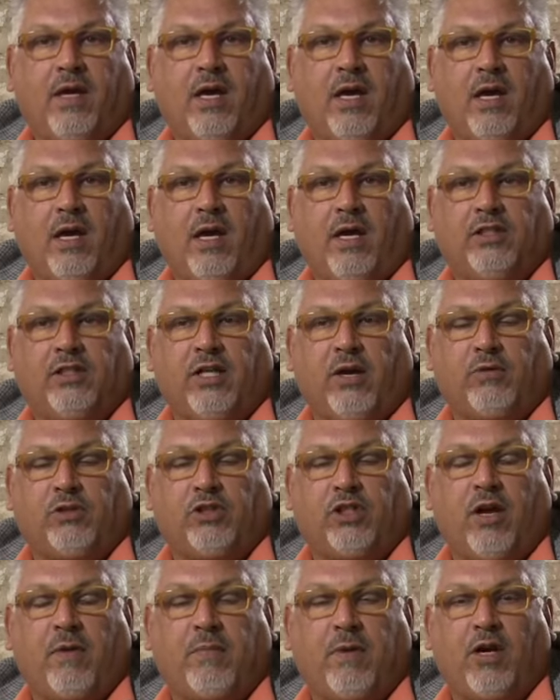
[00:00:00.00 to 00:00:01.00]
As I
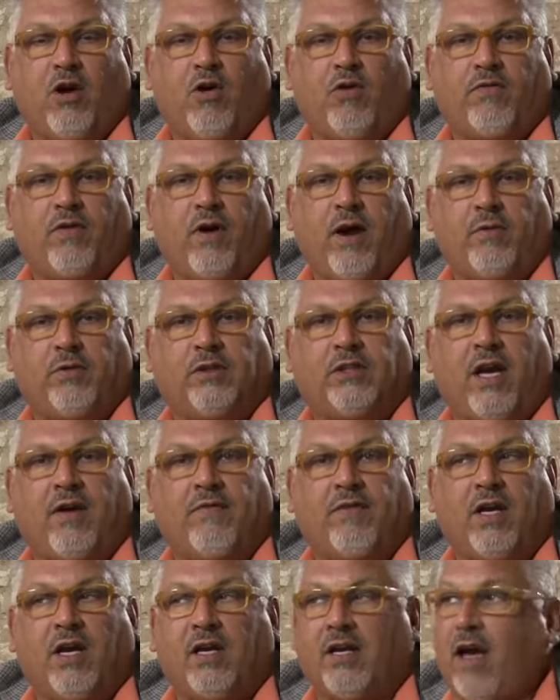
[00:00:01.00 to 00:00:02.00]
was coming over, I was
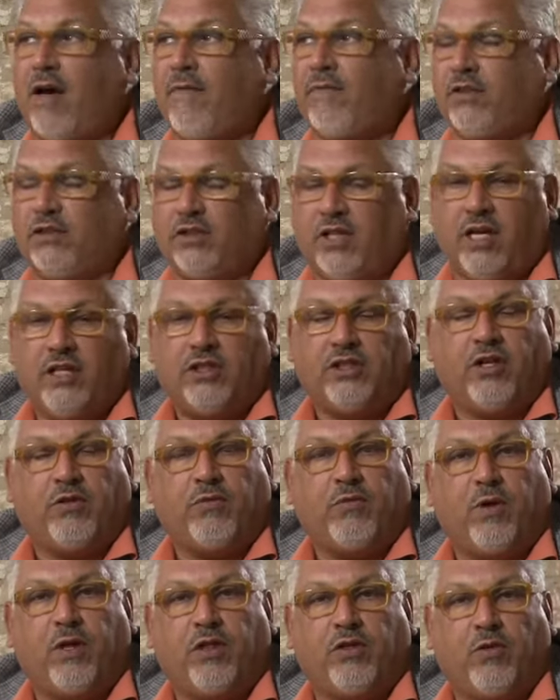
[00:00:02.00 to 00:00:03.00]
having a
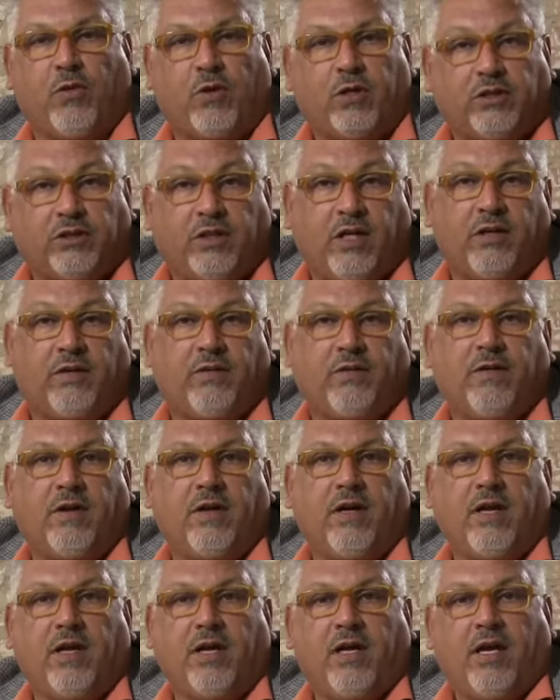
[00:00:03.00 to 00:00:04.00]
conversation with Thorsten,
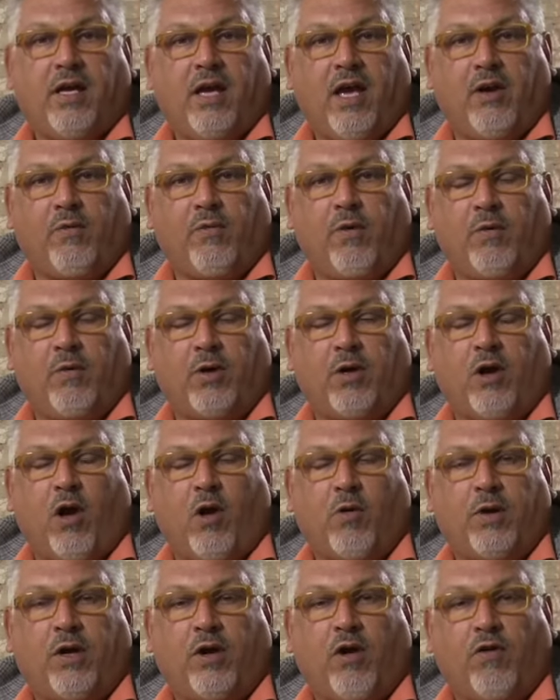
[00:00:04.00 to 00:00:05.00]
and we were
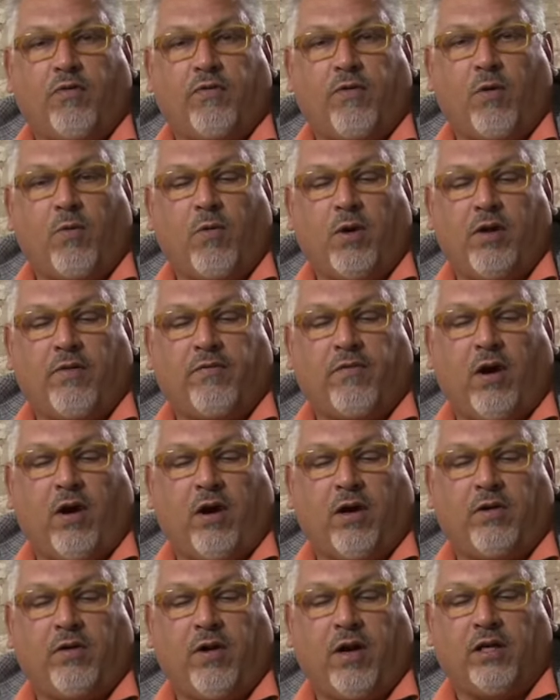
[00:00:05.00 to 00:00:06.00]
going over one of
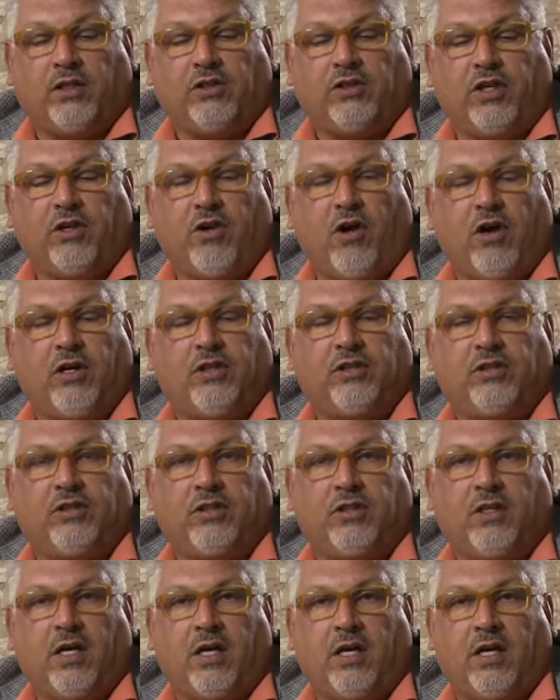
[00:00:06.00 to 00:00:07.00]
our cigars
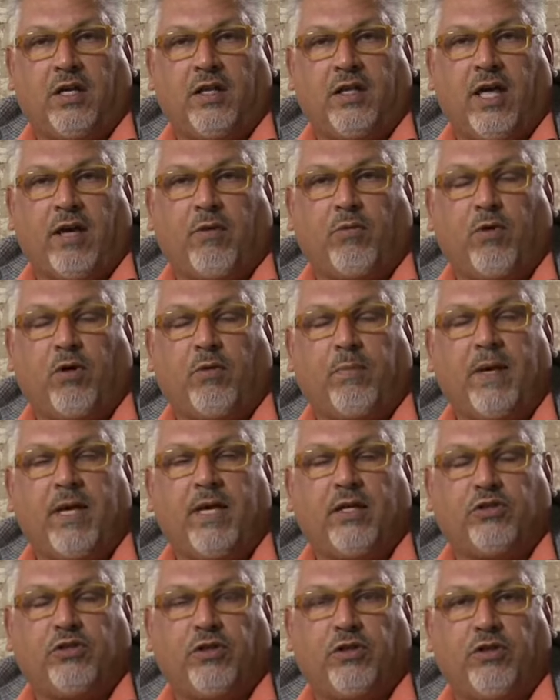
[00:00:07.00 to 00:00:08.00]
that will be
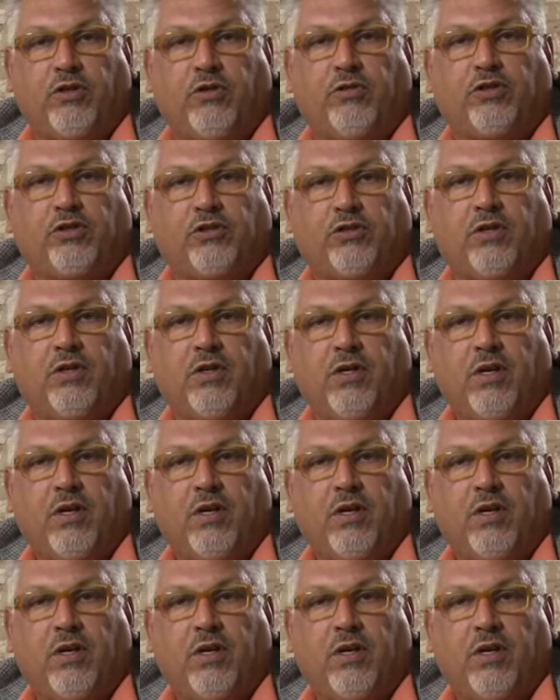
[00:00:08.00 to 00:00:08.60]
introduced